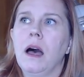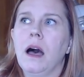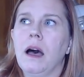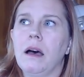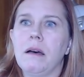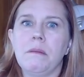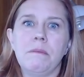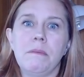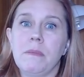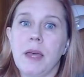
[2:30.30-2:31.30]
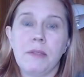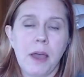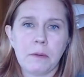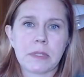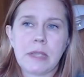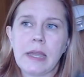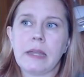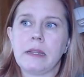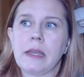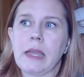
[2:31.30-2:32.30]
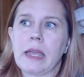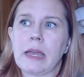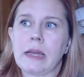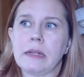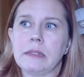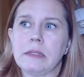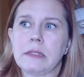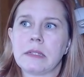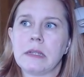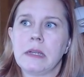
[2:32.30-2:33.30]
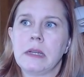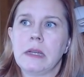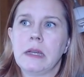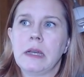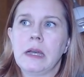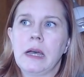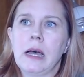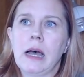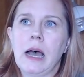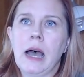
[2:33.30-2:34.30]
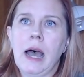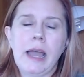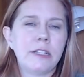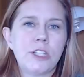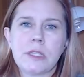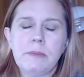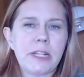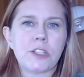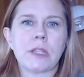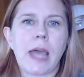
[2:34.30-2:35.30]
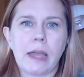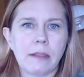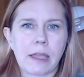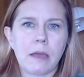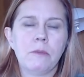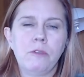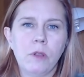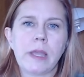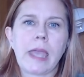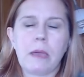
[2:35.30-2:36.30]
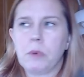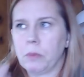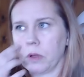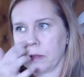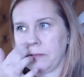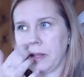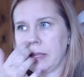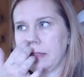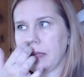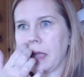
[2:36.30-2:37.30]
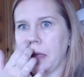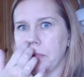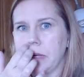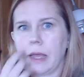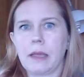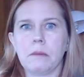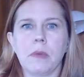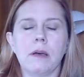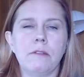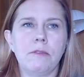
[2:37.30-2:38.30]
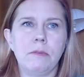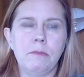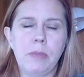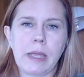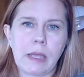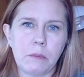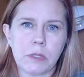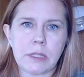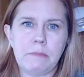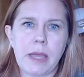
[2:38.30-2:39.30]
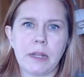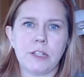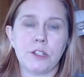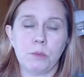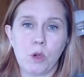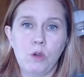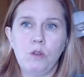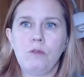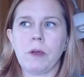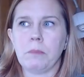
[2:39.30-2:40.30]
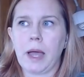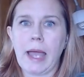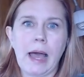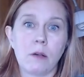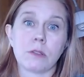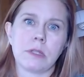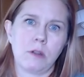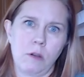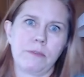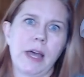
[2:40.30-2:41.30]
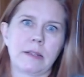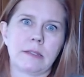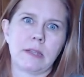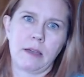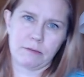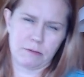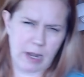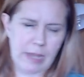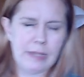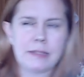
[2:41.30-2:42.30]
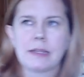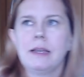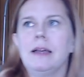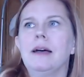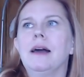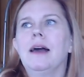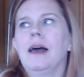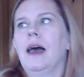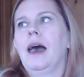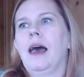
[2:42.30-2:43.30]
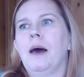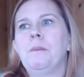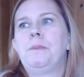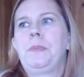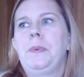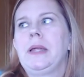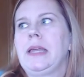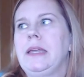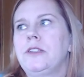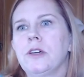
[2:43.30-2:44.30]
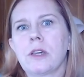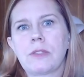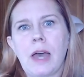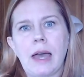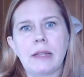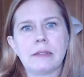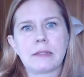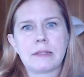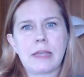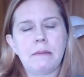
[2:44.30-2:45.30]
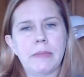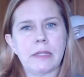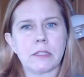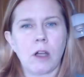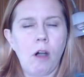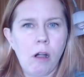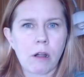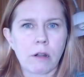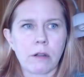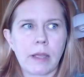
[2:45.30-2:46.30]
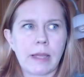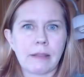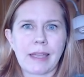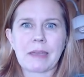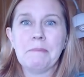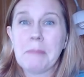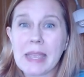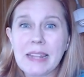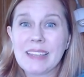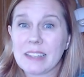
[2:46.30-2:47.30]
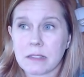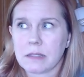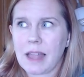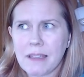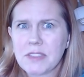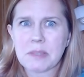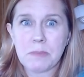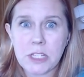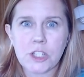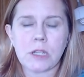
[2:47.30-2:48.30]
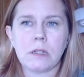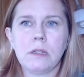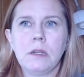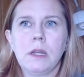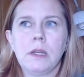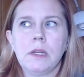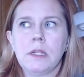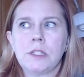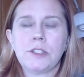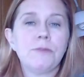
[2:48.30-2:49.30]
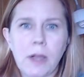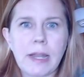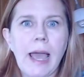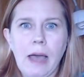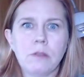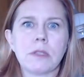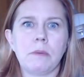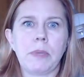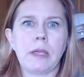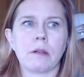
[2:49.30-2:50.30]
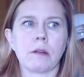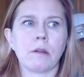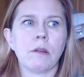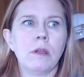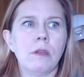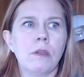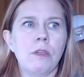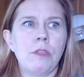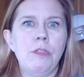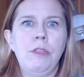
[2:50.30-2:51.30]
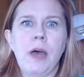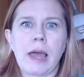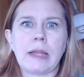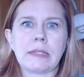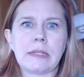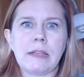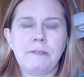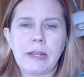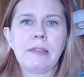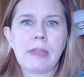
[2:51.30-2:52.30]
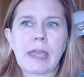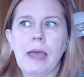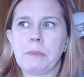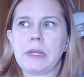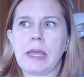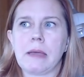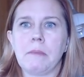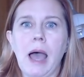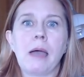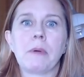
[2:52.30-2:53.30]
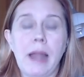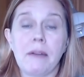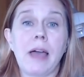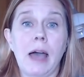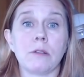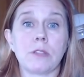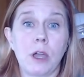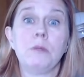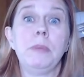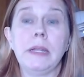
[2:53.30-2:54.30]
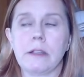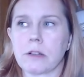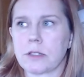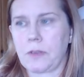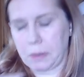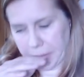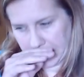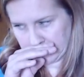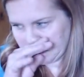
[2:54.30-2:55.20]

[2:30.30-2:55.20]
Um, and that was it. And I just mentioned that. Like, I'm fully capable, if anything happened to him, of being able to manage a move and buy a house and all of that stuff, right? But he took that statement to heart and, like, made it his life's mission to find a house up here that if anything happened to him, I would have a house. I would be near his family.